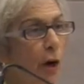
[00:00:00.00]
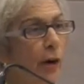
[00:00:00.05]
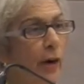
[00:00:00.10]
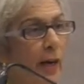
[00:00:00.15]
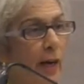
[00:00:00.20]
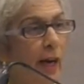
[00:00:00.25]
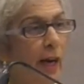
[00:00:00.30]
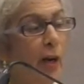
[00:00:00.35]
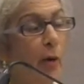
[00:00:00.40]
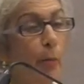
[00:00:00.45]
are
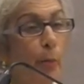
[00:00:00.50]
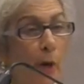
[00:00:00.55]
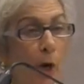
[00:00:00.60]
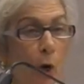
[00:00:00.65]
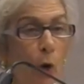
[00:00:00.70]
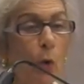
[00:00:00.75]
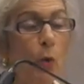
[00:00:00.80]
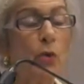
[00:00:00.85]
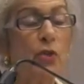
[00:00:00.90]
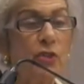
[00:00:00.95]
not
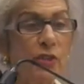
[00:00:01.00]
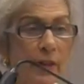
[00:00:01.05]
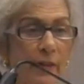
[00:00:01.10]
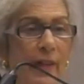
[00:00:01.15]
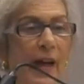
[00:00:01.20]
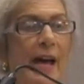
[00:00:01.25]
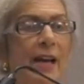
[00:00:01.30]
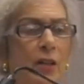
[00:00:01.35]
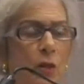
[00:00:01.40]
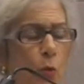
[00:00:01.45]
opposed,
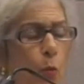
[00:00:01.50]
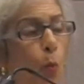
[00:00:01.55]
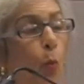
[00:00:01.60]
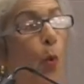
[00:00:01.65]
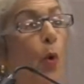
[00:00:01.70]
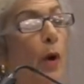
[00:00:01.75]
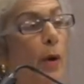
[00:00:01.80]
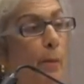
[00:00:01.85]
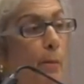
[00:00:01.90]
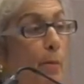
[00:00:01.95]
and that is
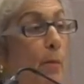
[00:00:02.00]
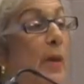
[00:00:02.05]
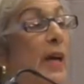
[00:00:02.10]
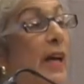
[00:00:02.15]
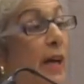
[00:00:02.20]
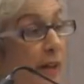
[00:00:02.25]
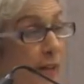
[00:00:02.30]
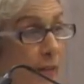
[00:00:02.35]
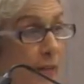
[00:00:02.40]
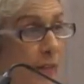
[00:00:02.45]
one
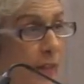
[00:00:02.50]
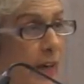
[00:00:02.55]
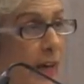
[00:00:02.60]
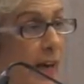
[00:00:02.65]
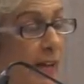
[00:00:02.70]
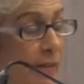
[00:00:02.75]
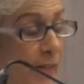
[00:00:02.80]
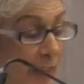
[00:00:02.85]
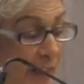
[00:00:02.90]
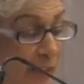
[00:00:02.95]
myth that
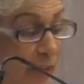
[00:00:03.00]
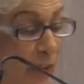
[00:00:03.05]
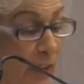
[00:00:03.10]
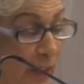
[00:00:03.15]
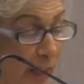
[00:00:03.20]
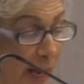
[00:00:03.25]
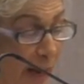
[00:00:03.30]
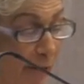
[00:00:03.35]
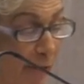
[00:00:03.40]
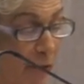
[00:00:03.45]
I think
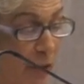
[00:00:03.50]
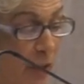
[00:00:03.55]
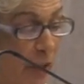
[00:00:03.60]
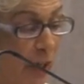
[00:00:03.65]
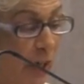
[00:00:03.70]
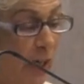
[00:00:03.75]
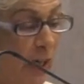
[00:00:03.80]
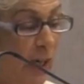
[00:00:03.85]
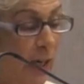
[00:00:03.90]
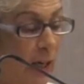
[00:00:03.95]
the left
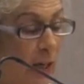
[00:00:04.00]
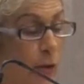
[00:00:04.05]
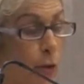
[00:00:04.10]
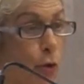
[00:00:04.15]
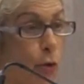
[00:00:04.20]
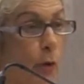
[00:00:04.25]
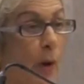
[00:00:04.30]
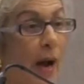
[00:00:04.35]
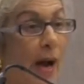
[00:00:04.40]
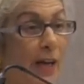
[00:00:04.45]

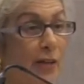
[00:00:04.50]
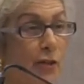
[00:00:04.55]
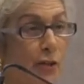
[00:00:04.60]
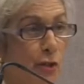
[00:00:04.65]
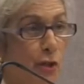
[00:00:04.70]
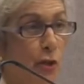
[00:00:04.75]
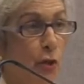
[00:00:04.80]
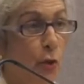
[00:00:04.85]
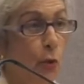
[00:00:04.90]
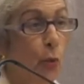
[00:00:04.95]

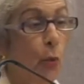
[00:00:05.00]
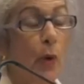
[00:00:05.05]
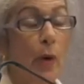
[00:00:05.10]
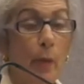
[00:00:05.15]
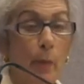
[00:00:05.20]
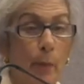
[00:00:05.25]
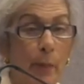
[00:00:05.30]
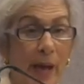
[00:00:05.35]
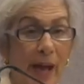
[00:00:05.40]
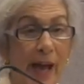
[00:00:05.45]
tries to
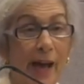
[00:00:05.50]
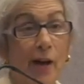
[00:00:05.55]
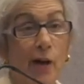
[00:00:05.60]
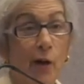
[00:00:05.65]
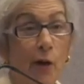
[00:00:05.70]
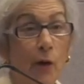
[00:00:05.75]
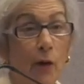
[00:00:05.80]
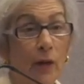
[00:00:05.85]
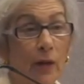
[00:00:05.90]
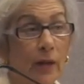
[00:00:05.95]

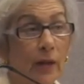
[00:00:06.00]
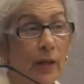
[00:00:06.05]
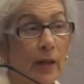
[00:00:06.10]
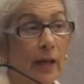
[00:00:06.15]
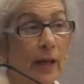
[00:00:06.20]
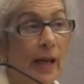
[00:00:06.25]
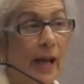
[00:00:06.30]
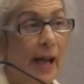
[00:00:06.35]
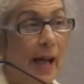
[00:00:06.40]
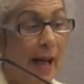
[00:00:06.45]
peddle
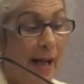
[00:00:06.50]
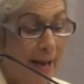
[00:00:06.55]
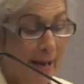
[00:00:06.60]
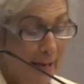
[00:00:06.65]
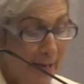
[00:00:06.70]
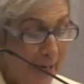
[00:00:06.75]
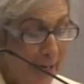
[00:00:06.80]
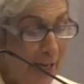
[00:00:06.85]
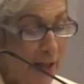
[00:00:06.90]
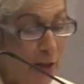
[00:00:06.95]

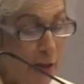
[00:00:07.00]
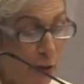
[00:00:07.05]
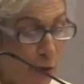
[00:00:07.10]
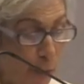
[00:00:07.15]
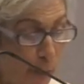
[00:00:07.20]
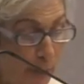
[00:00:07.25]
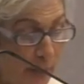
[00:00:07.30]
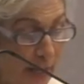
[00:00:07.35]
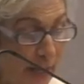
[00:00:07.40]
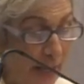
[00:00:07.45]
and needs
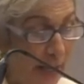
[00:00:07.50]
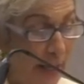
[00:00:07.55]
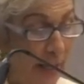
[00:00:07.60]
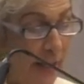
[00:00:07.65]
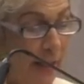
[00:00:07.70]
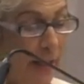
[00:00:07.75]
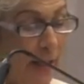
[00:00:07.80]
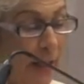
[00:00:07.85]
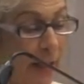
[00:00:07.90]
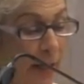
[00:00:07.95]
to
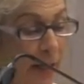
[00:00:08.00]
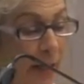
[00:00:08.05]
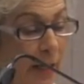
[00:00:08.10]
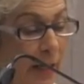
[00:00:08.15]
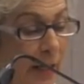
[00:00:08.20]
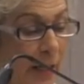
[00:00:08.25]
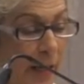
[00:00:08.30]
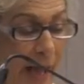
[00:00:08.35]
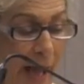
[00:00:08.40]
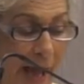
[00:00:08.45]
be
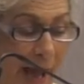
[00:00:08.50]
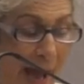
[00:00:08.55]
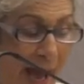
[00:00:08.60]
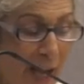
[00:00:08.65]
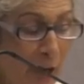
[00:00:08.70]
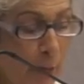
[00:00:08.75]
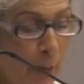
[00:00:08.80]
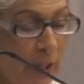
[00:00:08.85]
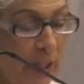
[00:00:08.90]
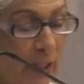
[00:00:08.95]

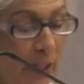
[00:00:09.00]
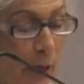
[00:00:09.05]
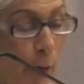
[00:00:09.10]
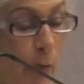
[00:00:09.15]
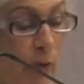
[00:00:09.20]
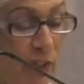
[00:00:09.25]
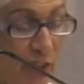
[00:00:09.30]
adamantly